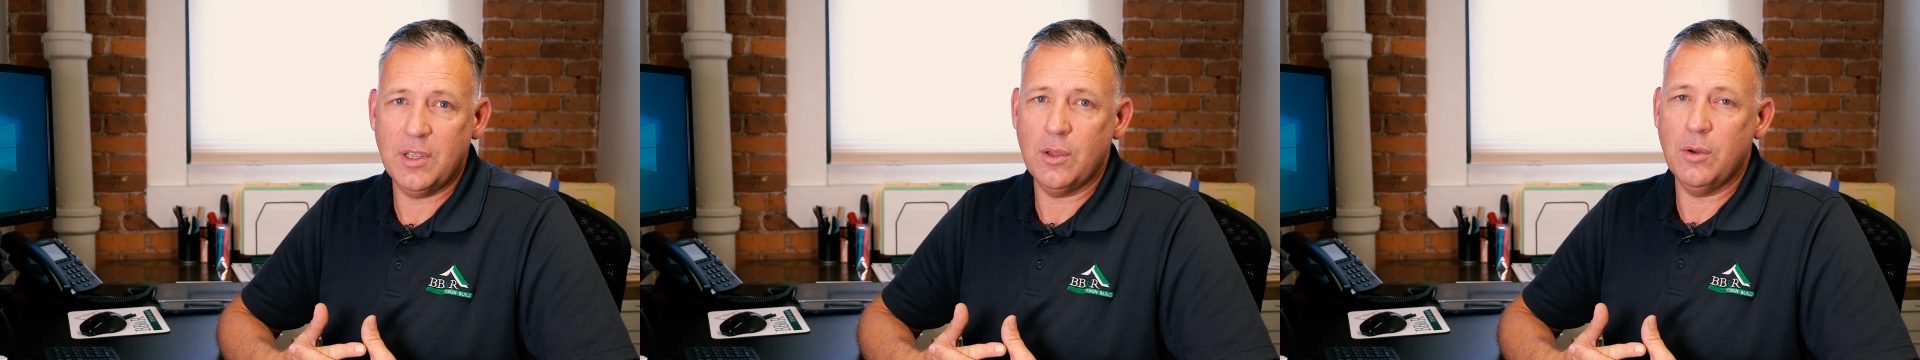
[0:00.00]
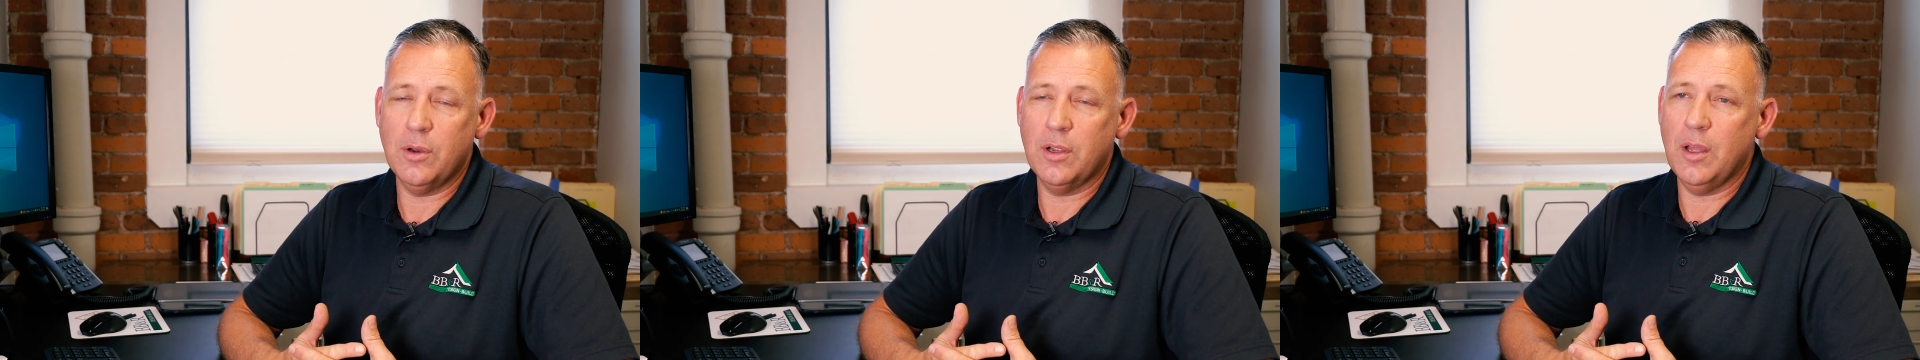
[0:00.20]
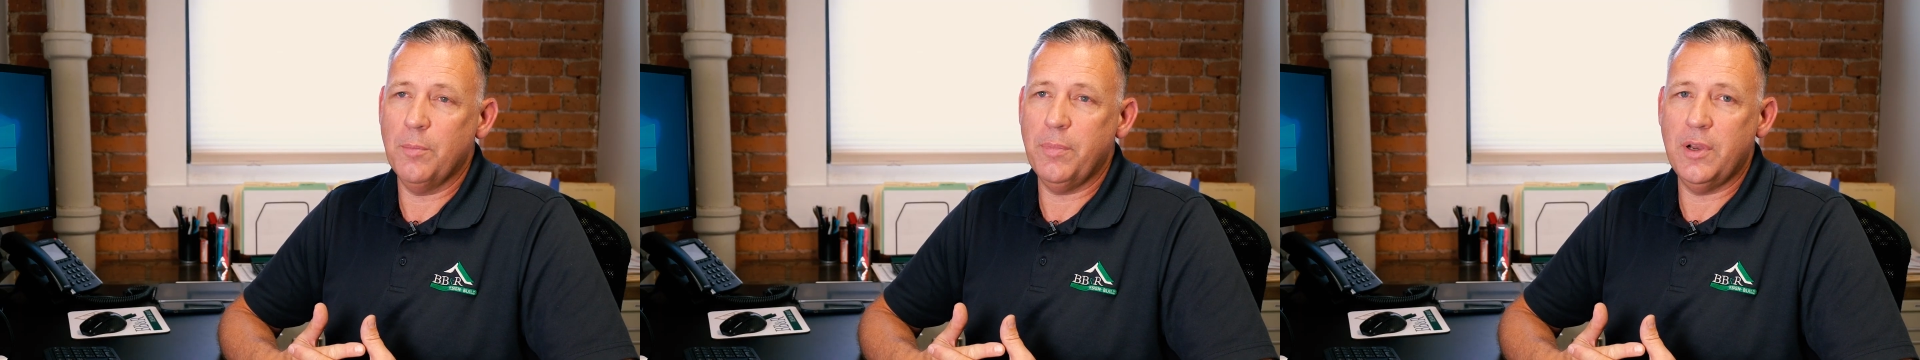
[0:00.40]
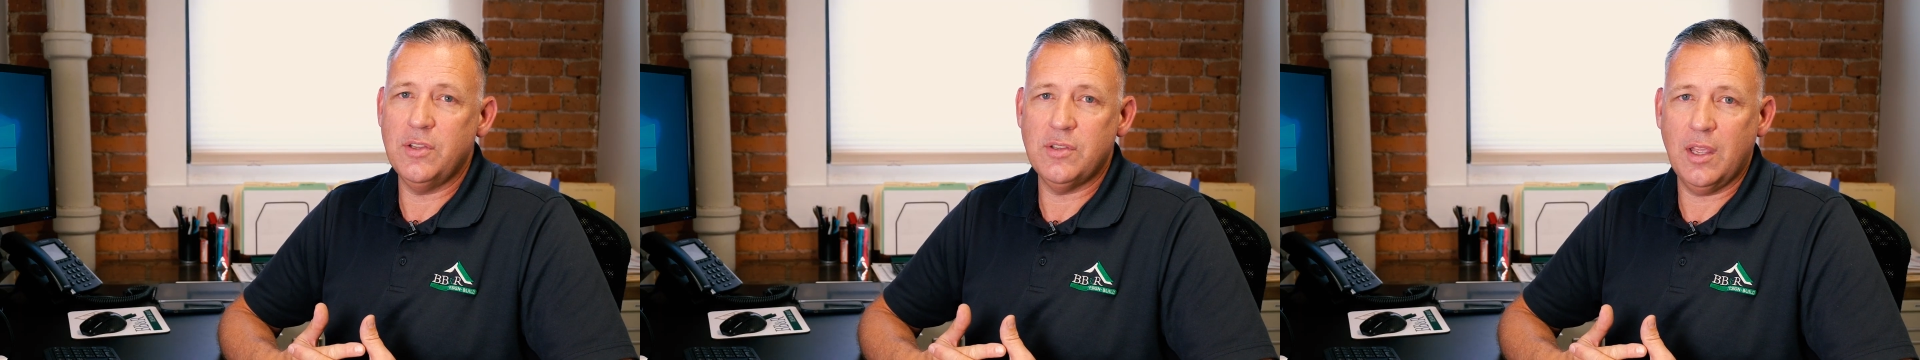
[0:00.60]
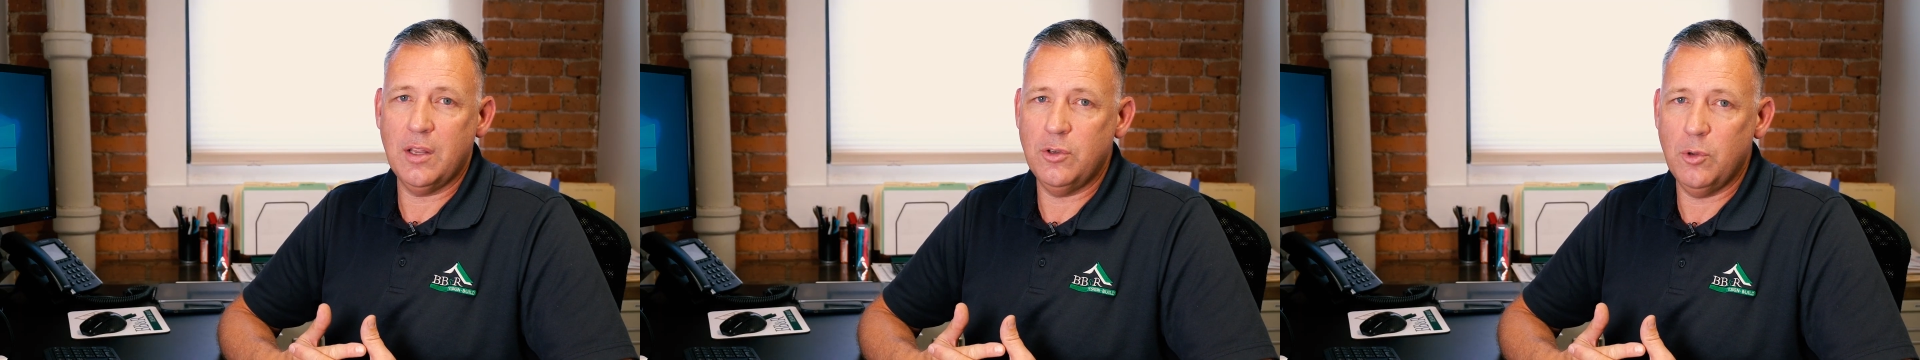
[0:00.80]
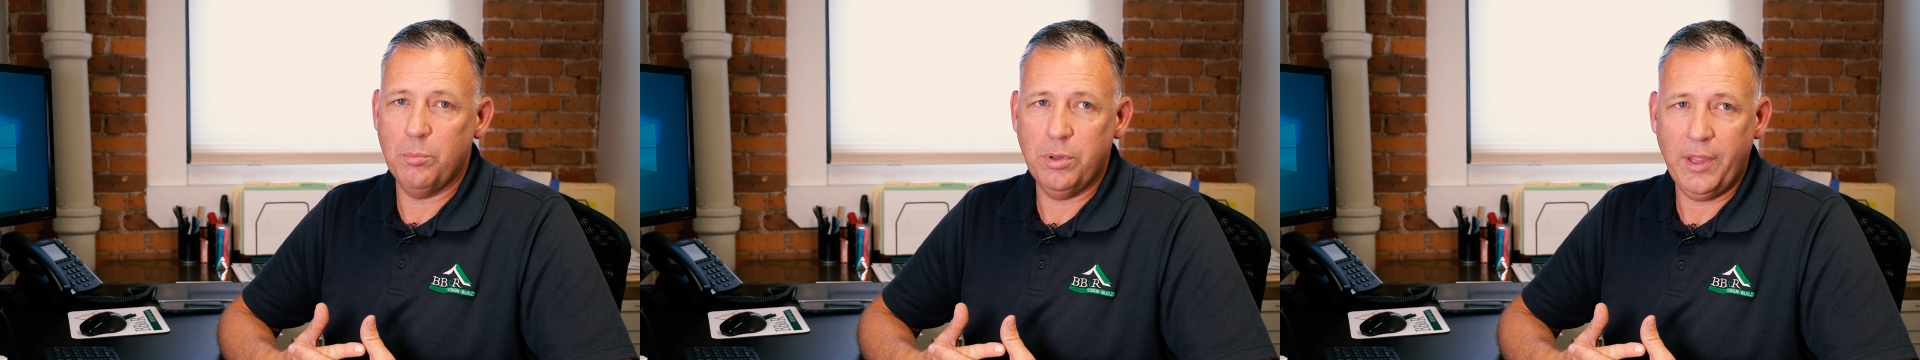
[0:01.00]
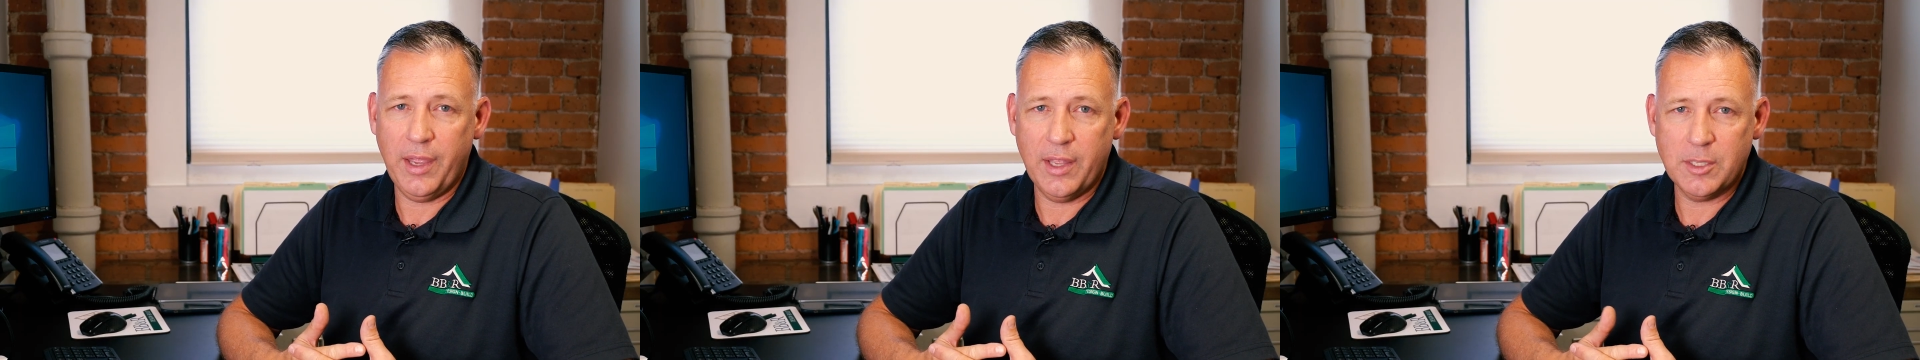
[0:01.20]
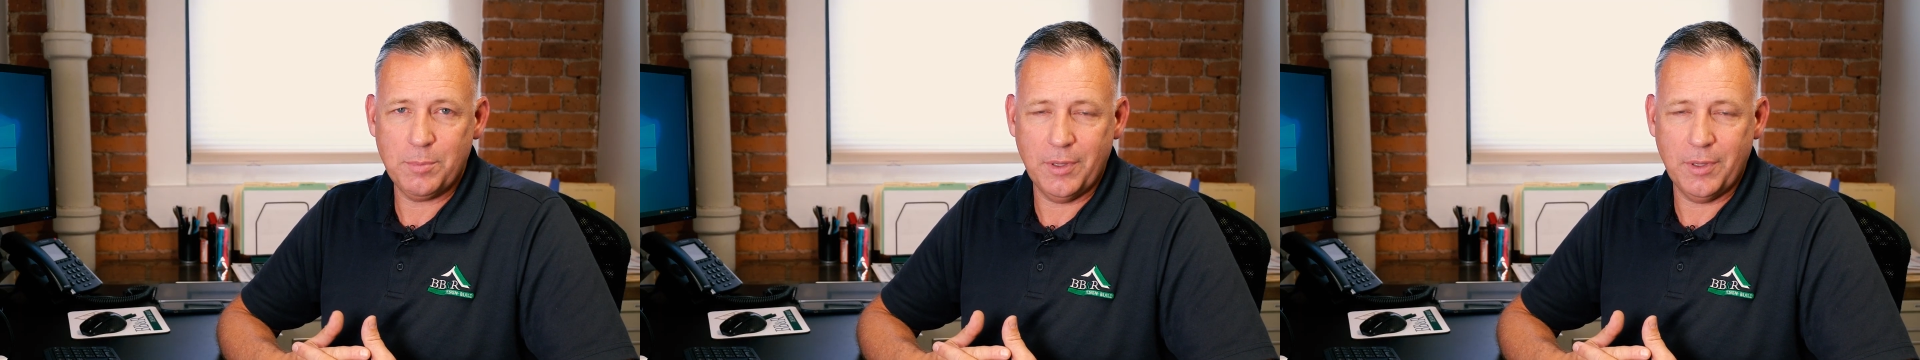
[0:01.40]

they go to companies that can do plans,